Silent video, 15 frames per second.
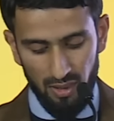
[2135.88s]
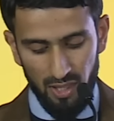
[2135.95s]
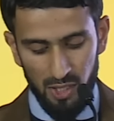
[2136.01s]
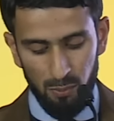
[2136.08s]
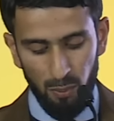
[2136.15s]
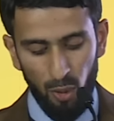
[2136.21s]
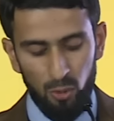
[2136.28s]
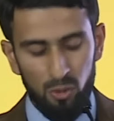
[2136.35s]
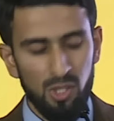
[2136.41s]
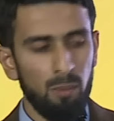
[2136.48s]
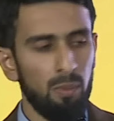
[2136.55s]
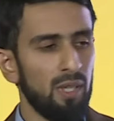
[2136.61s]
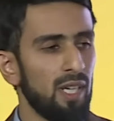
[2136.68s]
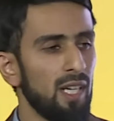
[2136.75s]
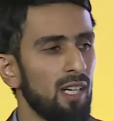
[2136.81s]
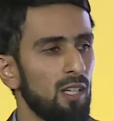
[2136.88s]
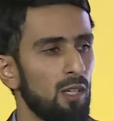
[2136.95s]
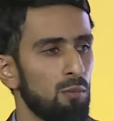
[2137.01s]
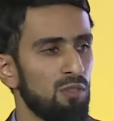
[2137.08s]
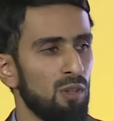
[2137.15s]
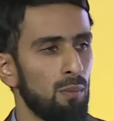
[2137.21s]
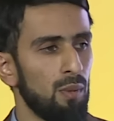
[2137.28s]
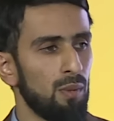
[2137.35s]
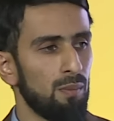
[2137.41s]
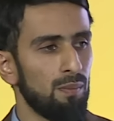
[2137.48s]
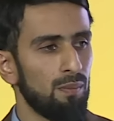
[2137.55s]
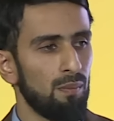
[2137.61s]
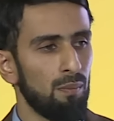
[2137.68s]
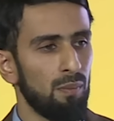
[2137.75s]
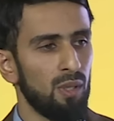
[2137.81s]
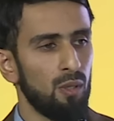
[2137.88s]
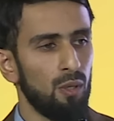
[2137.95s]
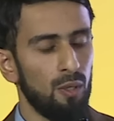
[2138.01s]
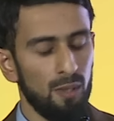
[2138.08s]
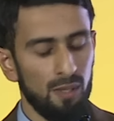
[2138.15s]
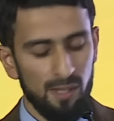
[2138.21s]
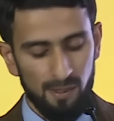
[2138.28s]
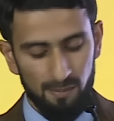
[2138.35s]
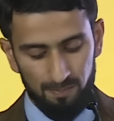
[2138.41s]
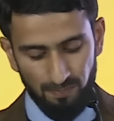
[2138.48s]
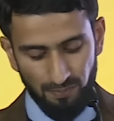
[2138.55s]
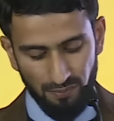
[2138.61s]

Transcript: this posed a particular problem because